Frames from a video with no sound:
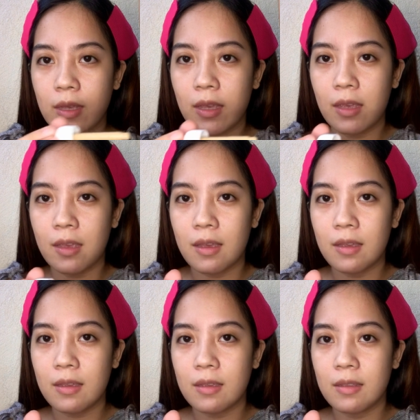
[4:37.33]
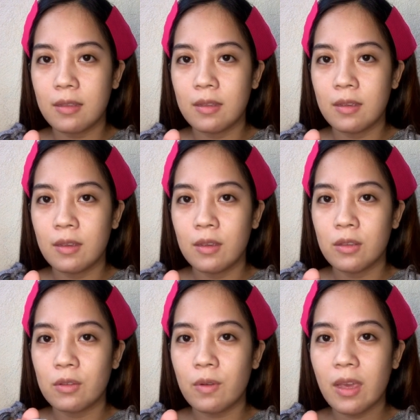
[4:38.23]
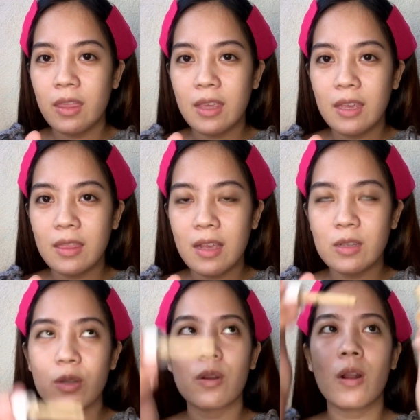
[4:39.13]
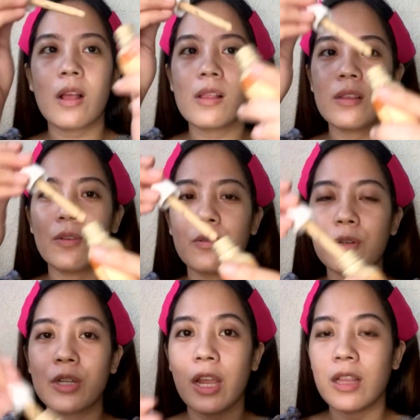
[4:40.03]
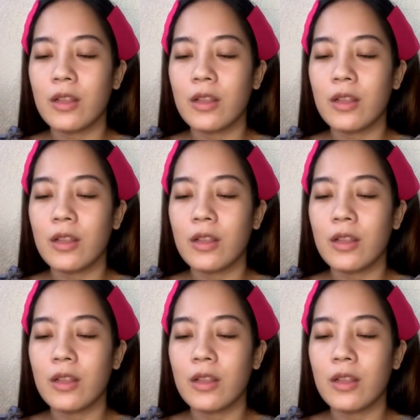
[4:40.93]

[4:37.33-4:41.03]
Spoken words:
Ayan. So I think natural yung shade